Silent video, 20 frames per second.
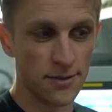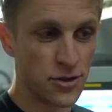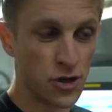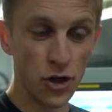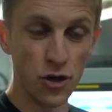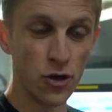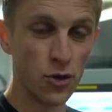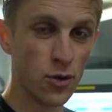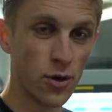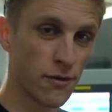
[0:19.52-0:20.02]

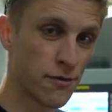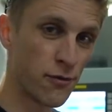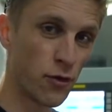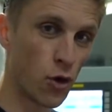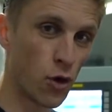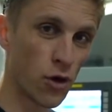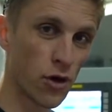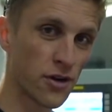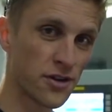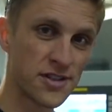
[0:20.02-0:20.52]
two or
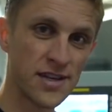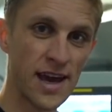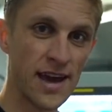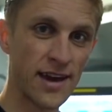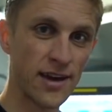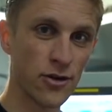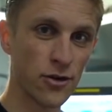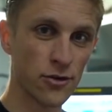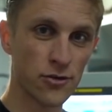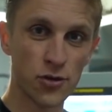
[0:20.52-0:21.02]
four or
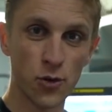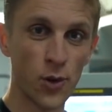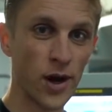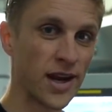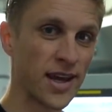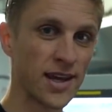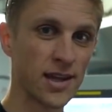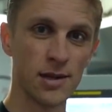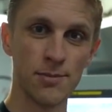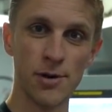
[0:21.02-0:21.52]
ten or
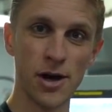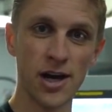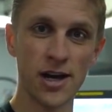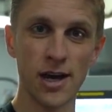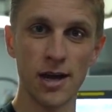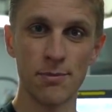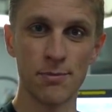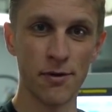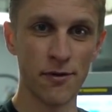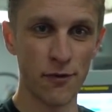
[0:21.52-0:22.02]
twenty in the
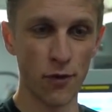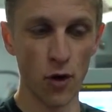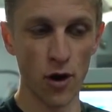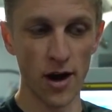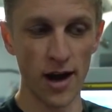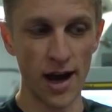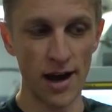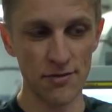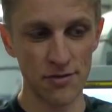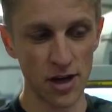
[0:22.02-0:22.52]
bucket before
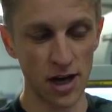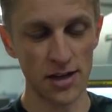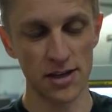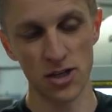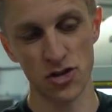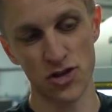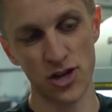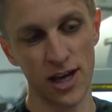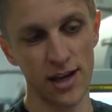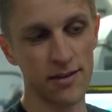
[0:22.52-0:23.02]
I've
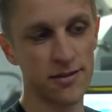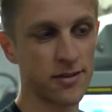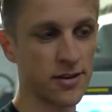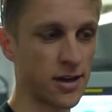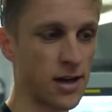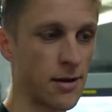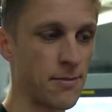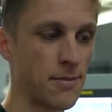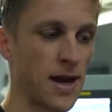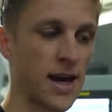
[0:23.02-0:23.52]
gotten a chance to
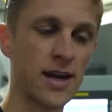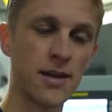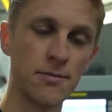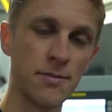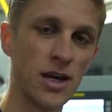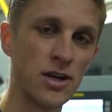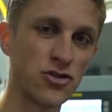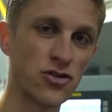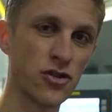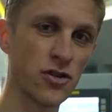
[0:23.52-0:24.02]
come back and
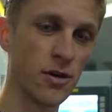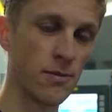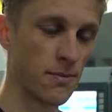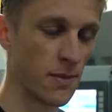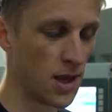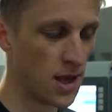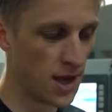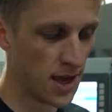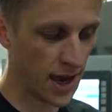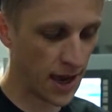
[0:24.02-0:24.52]
measure them.
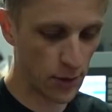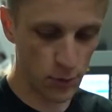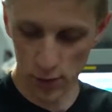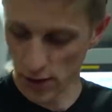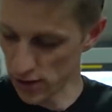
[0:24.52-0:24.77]
And